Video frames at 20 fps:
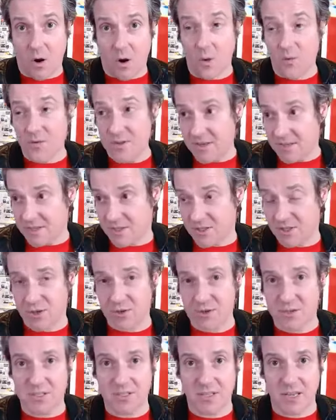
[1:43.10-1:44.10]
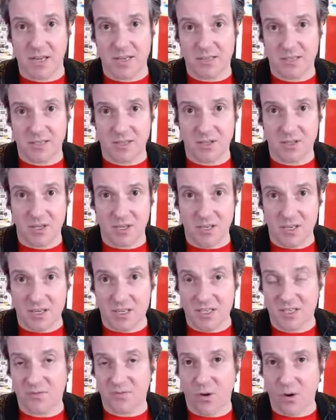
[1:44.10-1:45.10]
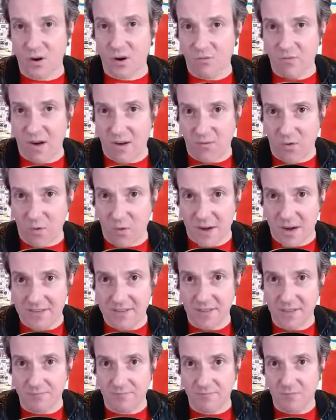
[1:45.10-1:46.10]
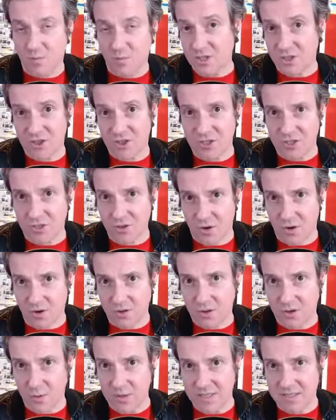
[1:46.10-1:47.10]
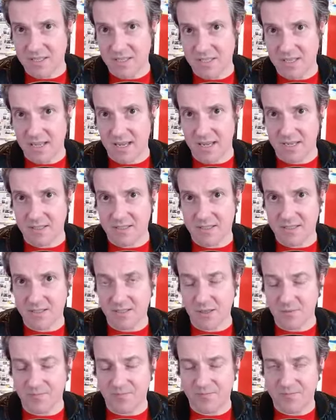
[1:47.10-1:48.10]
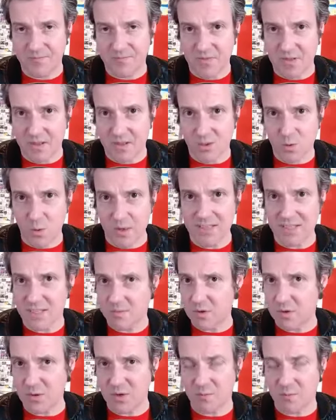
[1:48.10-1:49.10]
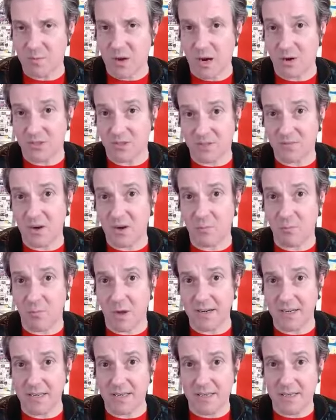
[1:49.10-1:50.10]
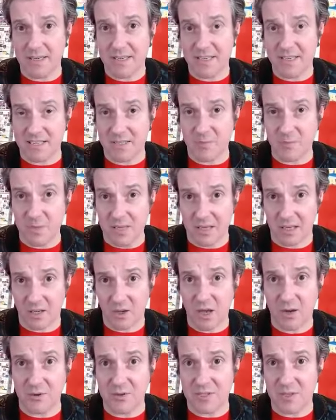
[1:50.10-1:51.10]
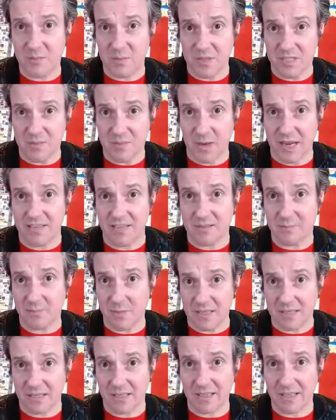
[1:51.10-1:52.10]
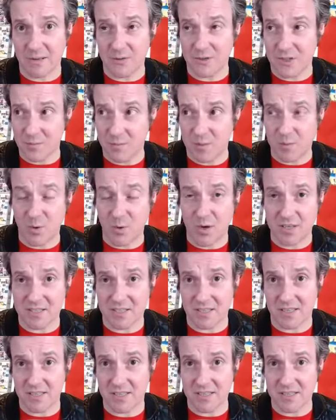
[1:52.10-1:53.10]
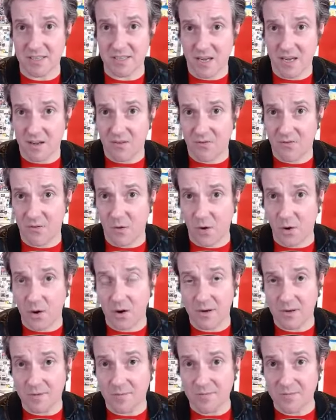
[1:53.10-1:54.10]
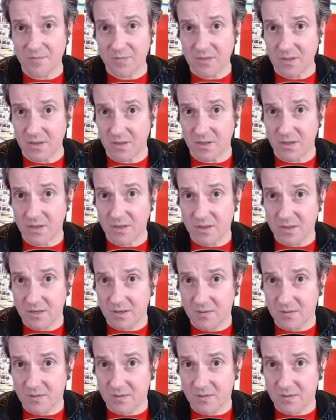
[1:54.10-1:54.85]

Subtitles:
on the excuse that it's for a referendum, which she's not going to get. So £20 million of our money is being allowed to be spent, being allowed to be put aside for the